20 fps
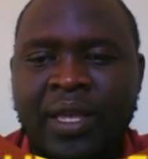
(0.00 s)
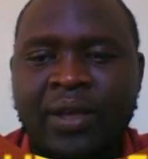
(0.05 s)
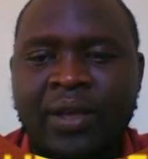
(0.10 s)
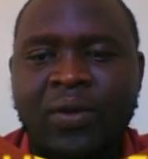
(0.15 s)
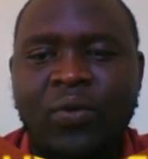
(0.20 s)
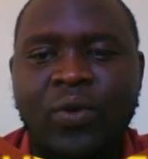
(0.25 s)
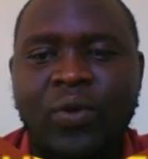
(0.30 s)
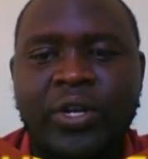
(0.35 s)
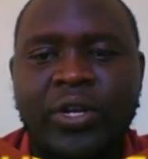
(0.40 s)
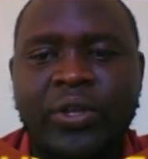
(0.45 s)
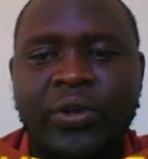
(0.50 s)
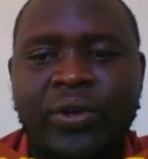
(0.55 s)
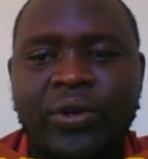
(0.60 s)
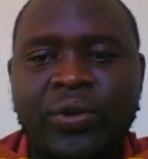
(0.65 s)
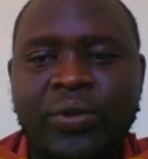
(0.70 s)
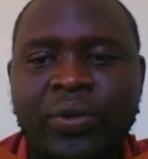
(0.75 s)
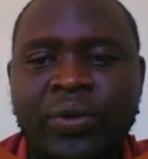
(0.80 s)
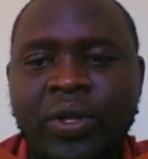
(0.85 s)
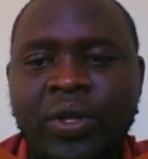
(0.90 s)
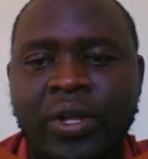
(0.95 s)
What
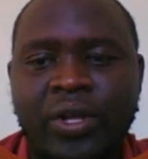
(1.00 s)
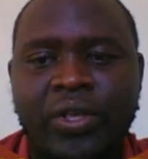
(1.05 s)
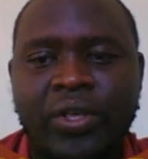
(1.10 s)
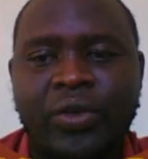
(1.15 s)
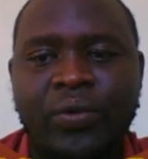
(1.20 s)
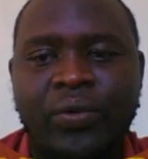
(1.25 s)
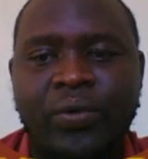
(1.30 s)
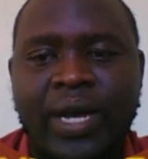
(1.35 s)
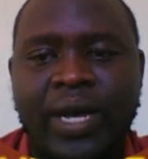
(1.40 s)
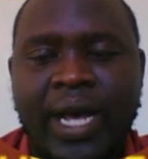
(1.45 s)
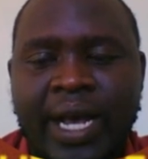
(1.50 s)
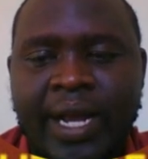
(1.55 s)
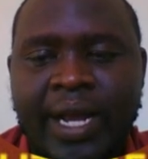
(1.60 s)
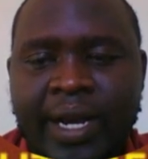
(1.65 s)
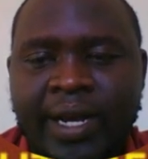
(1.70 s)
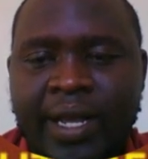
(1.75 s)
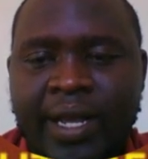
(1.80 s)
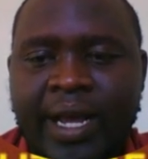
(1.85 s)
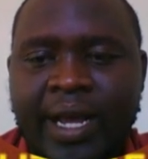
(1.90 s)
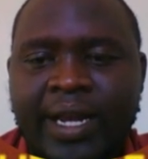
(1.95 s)
do? You
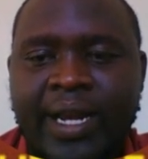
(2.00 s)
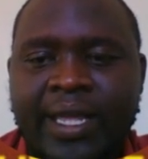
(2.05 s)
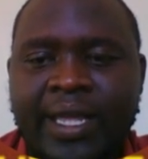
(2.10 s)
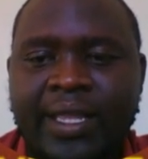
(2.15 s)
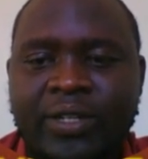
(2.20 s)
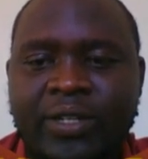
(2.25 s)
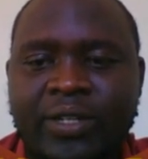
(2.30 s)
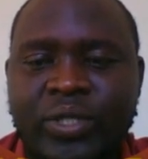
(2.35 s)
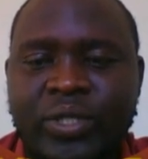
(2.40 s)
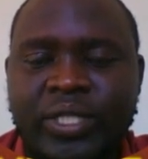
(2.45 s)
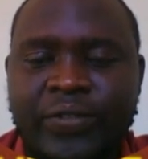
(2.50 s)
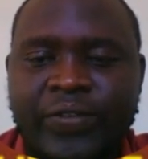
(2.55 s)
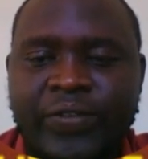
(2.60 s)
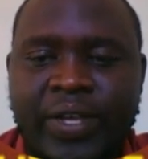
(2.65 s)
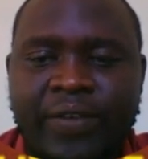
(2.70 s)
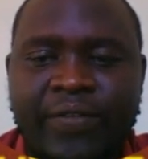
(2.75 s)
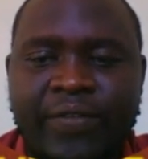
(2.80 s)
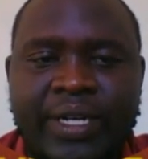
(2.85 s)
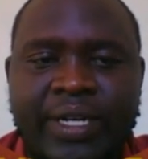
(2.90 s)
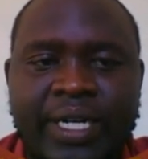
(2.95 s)
add another
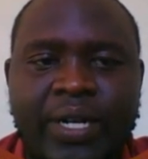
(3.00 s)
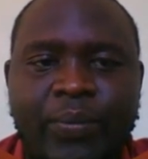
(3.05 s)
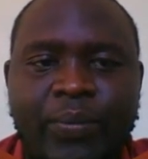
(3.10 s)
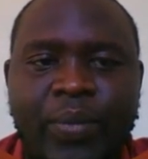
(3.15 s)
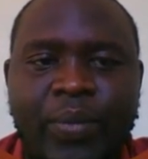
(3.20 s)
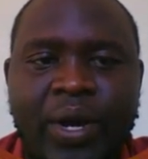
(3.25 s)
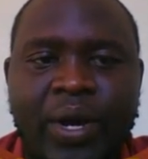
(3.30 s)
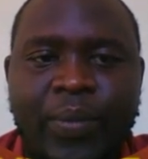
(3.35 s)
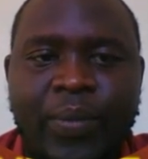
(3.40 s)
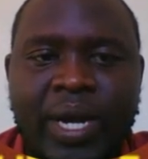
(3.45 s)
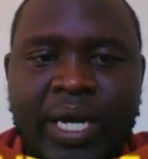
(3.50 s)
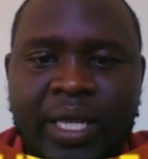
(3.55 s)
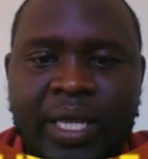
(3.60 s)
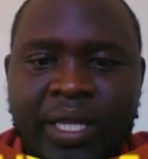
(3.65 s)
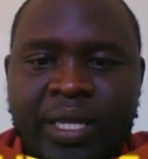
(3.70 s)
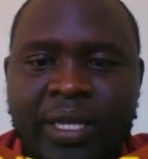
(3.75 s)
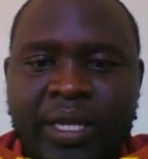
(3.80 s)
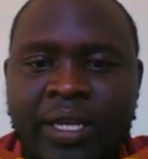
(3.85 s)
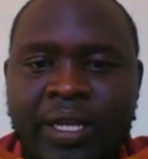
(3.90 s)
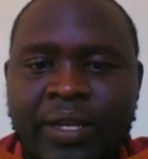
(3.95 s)
2,500 per month
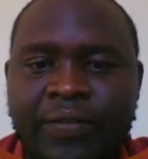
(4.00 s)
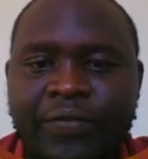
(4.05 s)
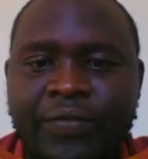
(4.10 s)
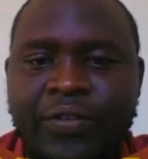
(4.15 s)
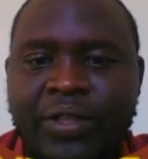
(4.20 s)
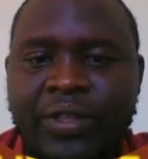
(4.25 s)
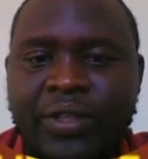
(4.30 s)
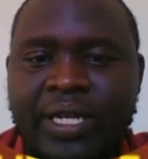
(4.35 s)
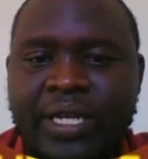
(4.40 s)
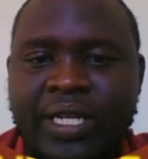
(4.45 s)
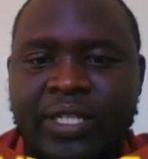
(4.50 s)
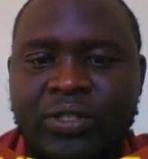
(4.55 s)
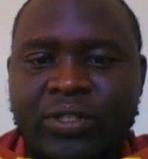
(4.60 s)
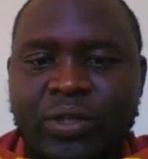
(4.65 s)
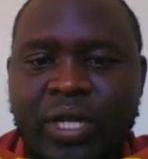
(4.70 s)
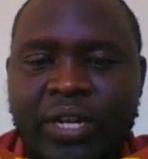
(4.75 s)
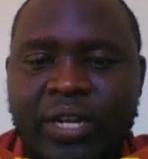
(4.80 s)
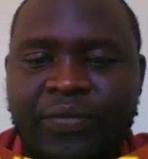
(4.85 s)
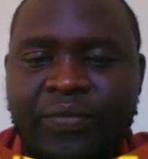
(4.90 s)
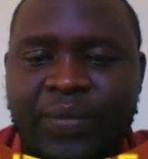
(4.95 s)
for the next
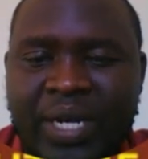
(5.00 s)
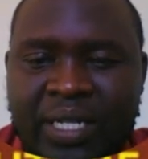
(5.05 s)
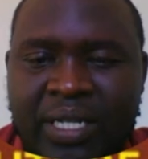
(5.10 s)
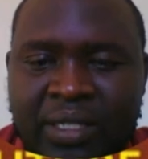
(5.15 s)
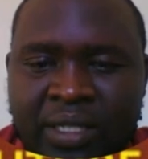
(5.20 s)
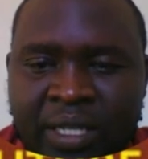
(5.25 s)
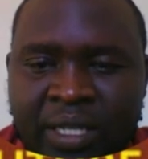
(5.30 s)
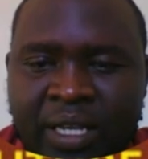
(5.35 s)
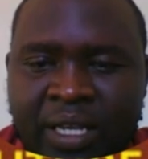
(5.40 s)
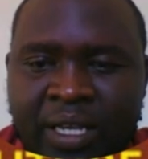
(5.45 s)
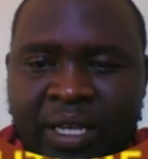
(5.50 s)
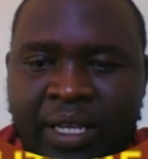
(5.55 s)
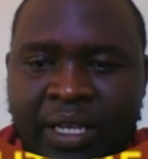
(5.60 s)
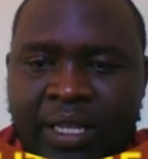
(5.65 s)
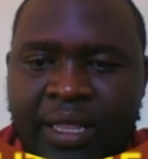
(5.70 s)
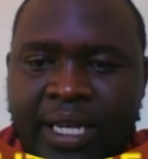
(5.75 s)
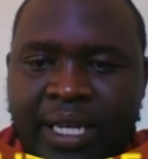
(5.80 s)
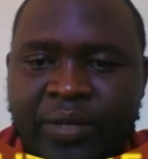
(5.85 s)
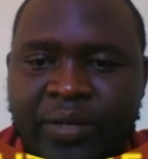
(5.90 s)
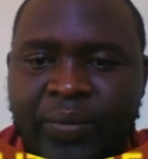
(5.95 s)
12 months.
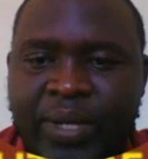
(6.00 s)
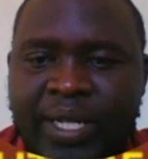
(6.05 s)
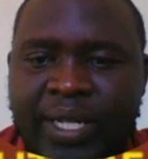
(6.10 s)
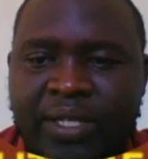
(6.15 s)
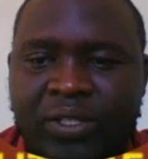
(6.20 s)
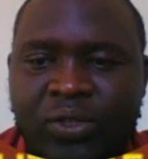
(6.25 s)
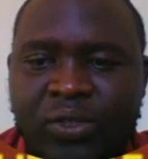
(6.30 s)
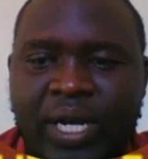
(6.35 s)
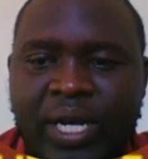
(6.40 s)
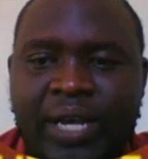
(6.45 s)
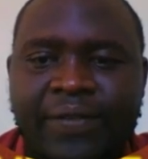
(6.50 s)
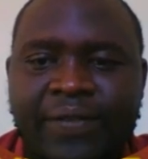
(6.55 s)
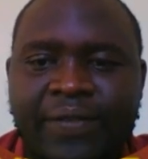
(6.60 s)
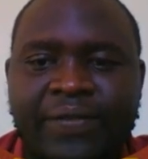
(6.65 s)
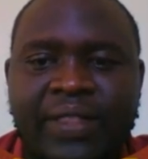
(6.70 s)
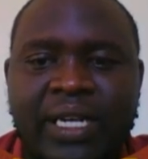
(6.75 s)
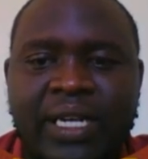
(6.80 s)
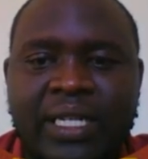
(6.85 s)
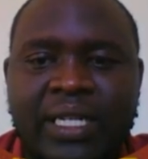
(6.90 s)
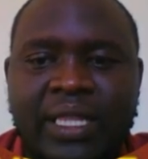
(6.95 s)
That means you have
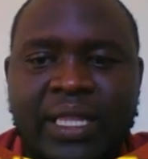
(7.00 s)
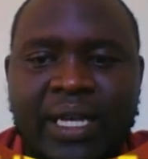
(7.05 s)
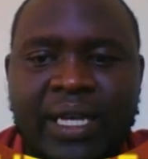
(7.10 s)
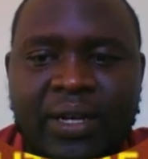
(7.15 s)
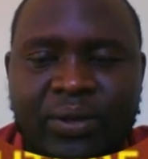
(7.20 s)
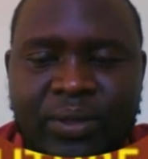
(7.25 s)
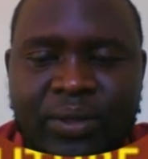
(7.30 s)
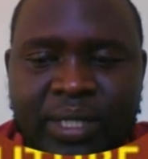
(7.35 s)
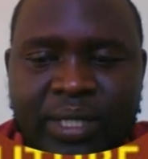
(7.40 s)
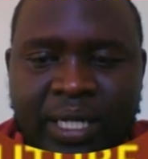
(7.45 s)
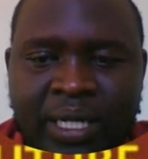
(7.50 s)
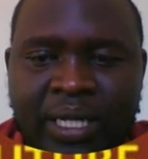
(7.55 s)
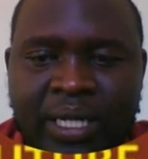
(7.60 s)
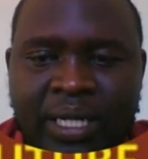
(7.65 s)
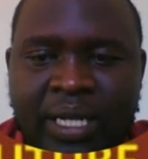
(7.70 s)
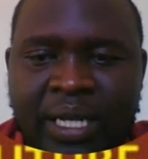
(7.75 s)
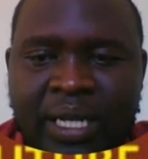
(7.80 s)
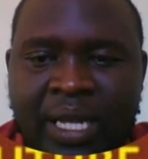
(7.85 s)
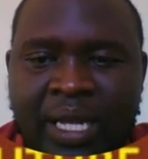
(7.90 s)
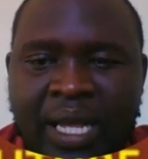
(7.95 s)
30,000
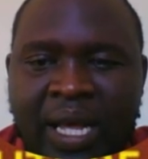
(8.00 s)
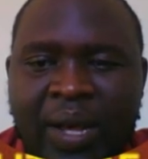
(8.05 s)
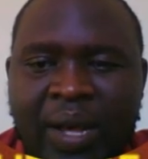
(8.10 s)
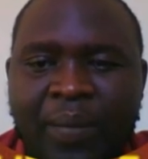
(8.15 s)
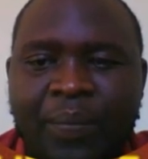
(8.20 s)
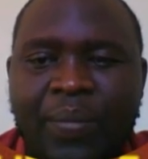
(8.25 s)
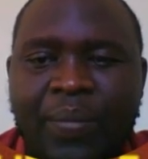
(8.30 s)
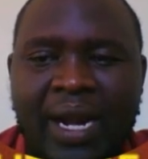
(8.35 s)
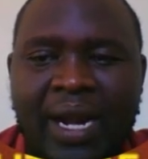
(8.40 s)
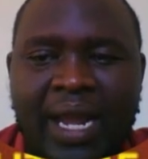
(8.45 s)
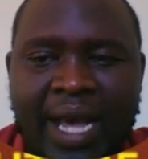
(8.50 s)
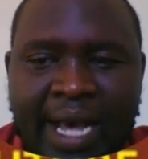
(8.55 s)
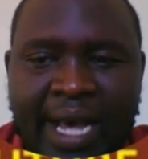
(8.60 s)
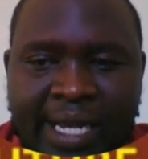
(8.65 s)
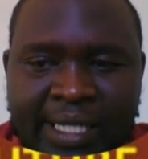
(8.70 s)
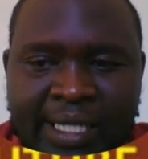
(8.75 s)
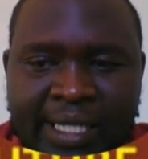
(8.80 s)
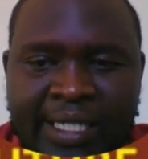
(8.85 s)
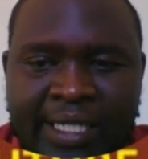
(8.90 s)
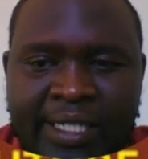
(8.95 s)

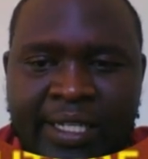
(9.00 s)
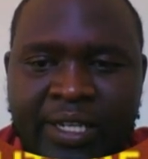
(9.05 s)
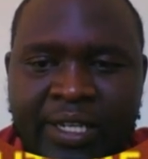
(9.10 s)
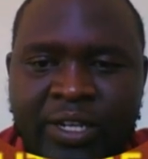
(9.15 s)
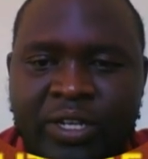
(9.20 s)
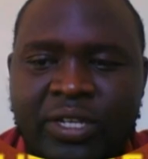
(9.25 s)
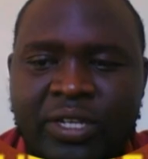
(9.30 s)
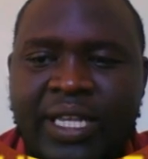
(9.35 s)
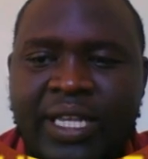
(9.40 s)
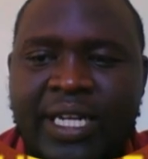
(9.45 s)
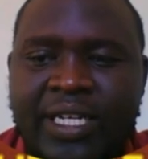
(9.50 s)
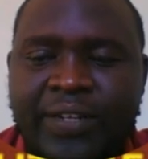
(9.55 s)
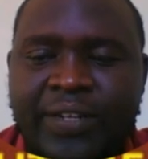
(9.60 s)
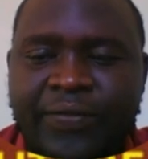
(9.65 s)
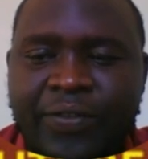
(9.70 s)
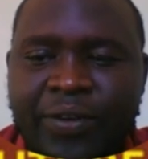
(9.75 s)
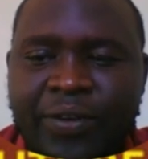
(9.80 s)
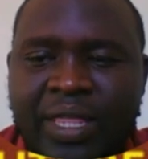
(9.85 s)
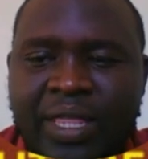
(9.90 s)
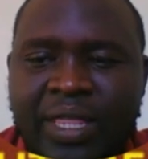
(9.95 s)
plus
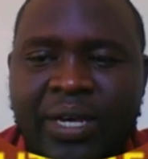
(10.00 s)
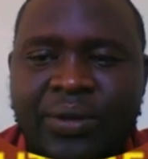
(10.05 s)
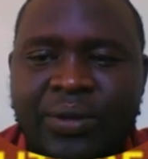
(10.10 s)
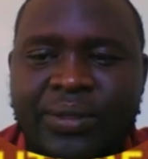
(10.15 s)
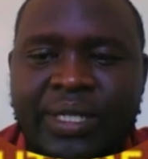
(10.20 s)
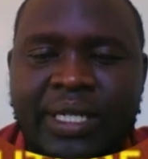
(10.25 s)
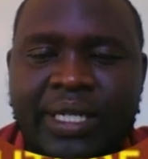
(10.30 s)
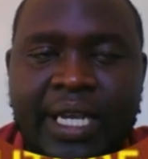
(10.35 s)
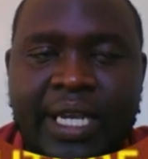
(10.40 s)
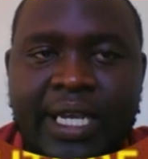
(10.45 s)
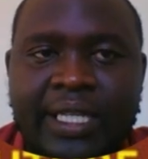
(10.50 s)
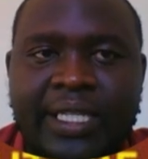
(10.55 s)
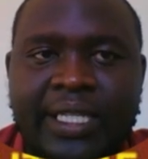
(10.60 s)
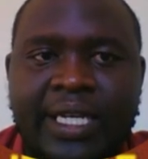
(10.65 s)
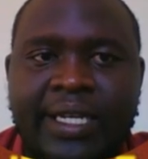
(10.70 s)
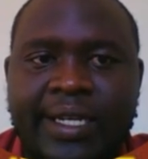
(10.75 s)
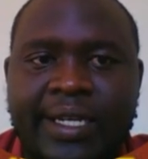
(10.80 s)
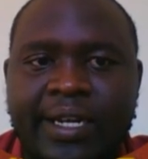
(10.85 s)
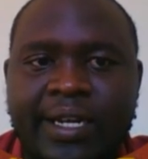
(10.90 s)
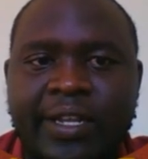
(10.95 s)

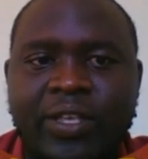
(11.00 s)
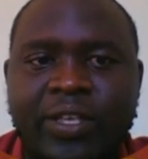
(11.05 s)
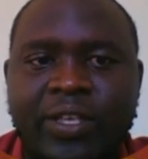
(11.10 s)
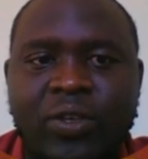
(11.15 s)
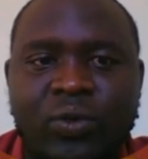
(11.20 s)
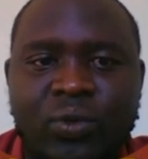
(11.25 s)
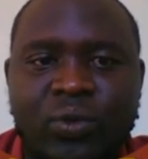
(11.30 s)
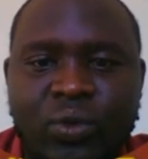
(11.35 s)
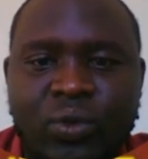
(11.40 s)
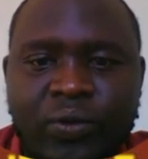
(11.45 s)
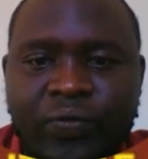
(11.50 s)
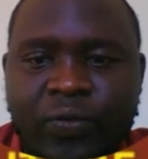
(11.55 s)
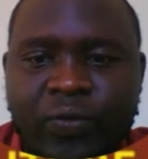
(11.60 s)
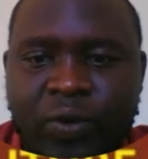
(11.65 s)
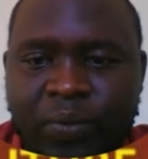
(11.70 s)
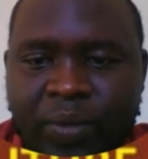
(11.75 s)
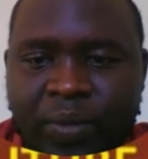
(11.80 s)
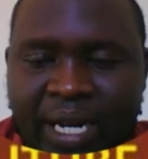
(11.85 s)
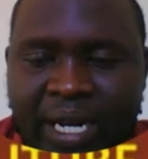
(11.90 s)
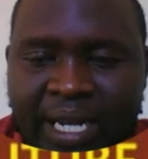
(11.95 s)
34,800 you took
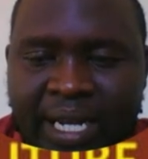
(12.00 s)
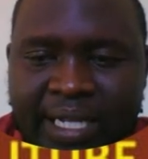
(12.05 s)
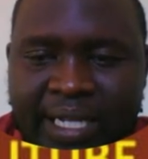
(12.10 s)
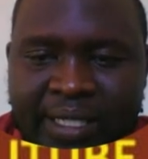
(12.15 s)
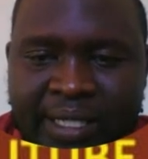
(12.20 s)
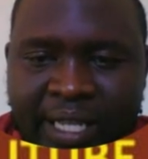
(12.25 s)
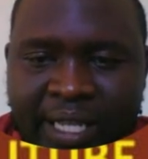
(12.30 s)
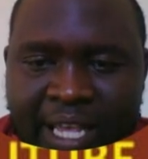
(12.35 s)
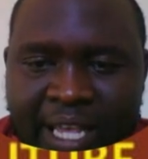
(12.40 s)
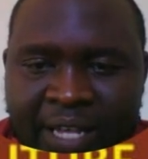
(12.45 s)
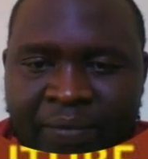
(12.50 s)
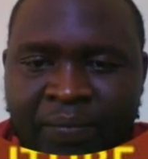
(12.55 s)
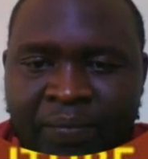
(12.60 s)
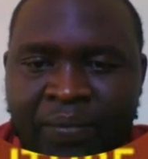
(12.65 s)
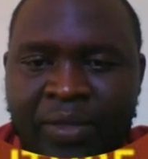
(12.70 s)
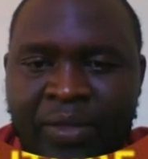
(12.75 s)
from the last year.